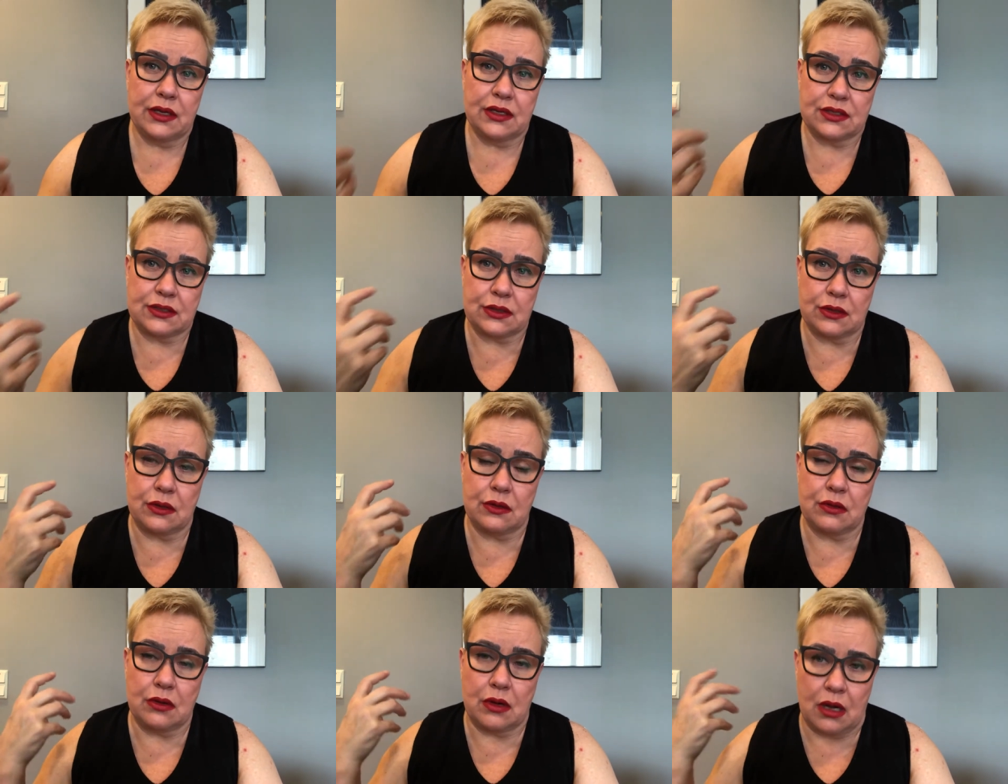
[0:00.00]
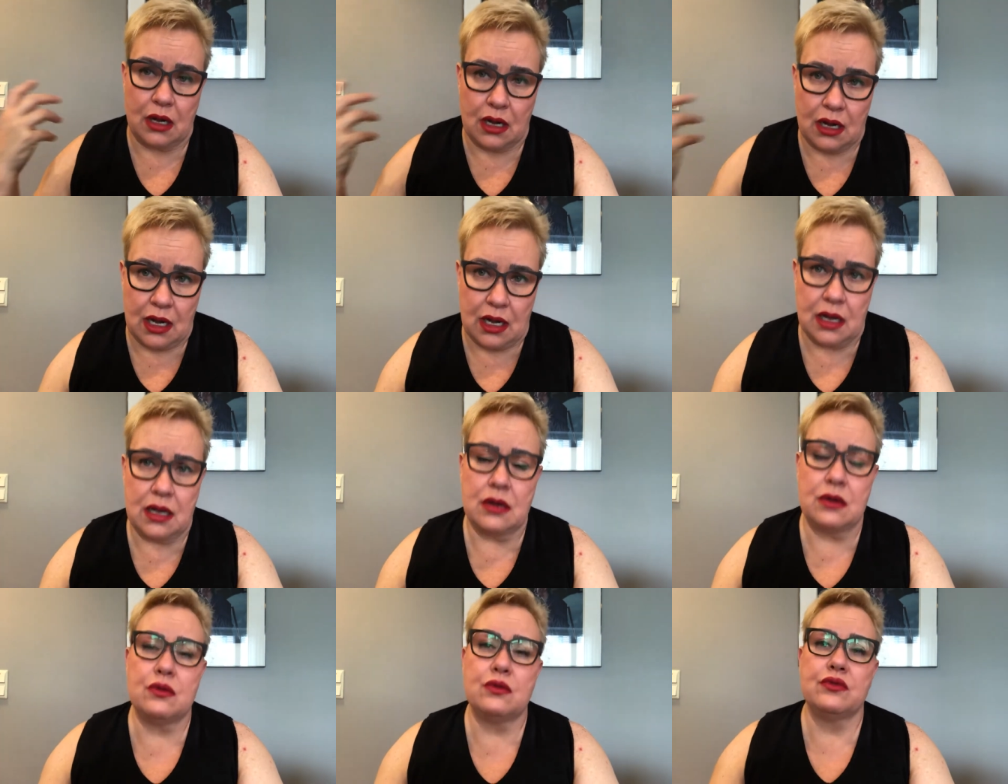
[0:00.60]
So
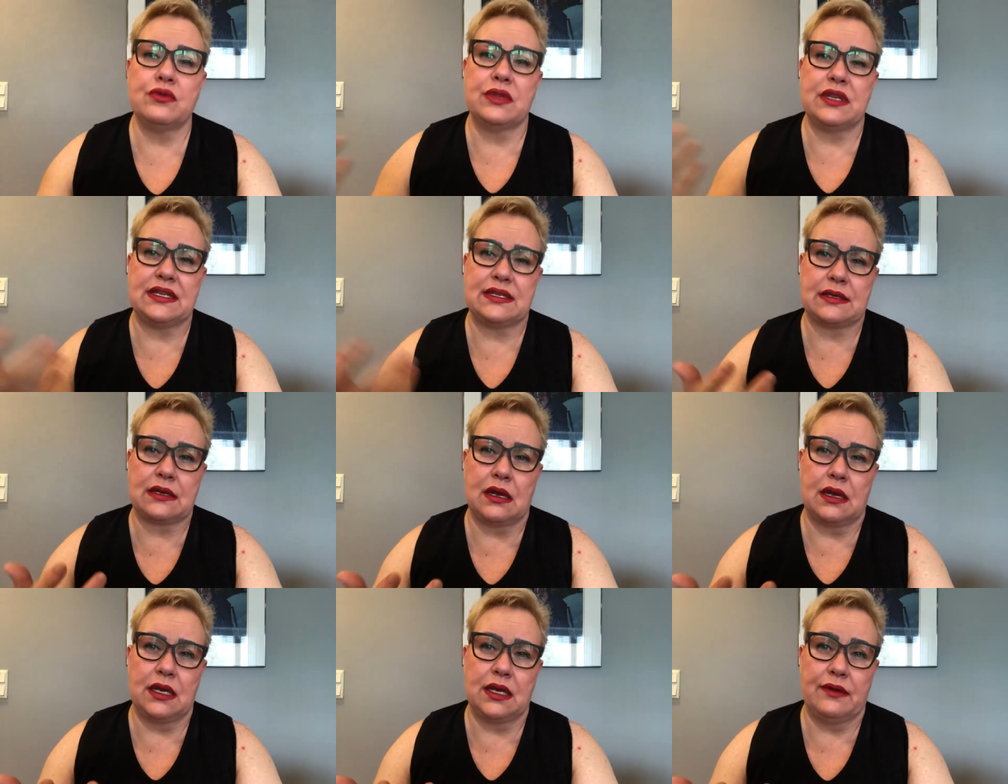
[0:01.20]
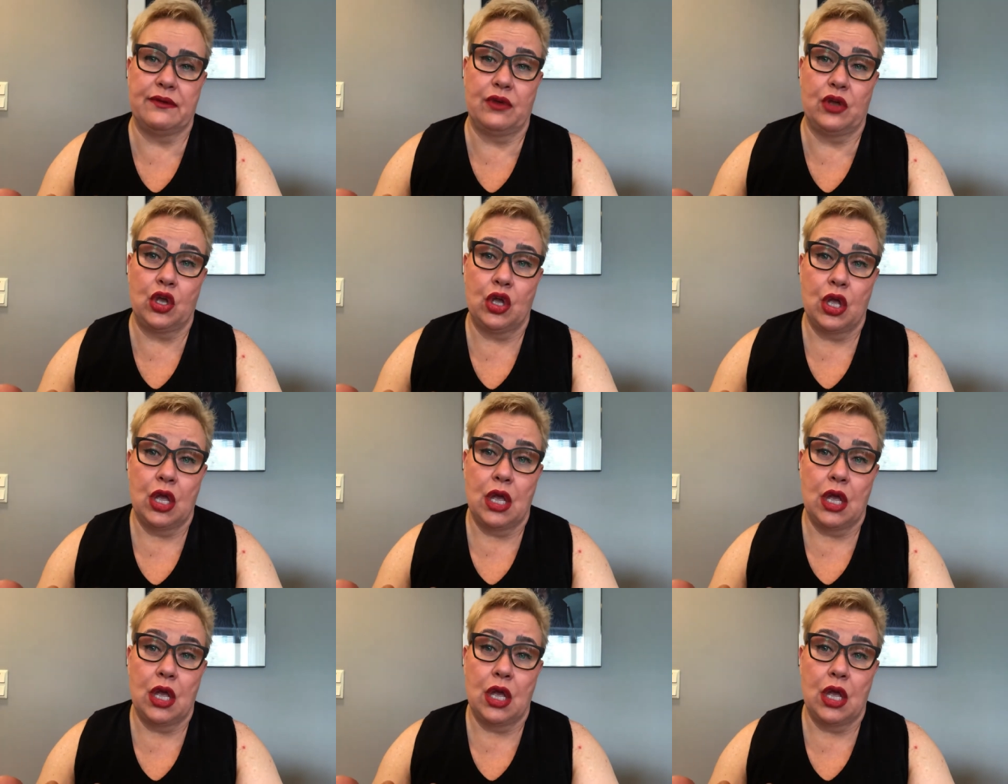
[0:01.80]
how this kind of